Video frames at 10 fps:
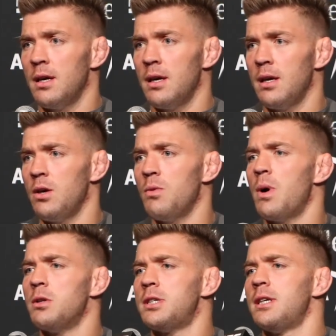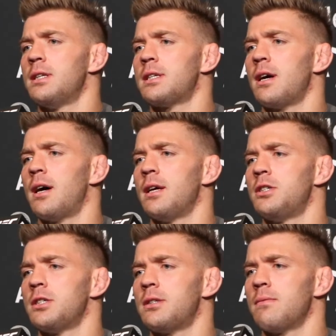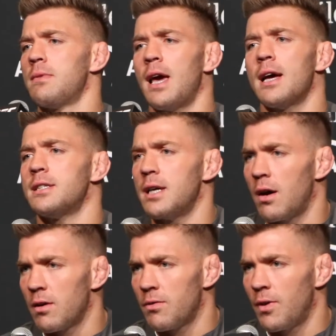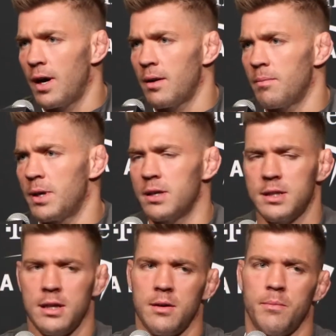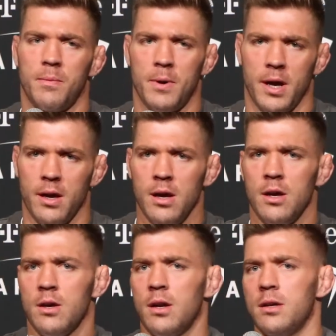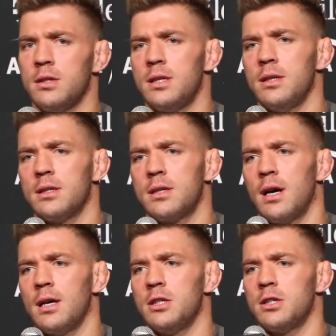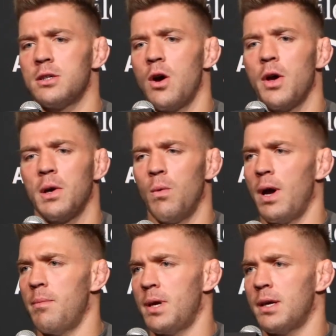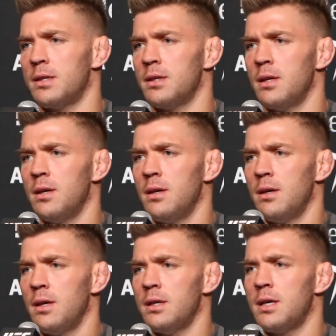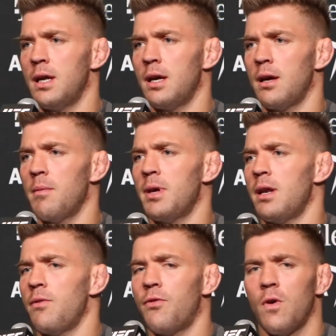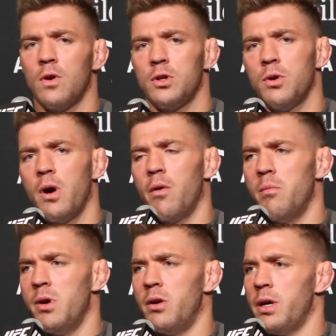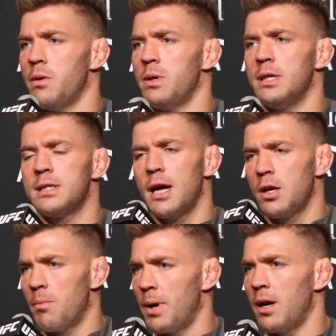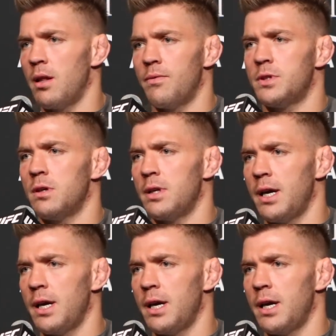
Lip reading: You won't see this guy just gassing out in a fight because he didn't prepare. You don't see this guy just going away because he's getting... I mean, he fought Yoel Romero. He stayed competitive till the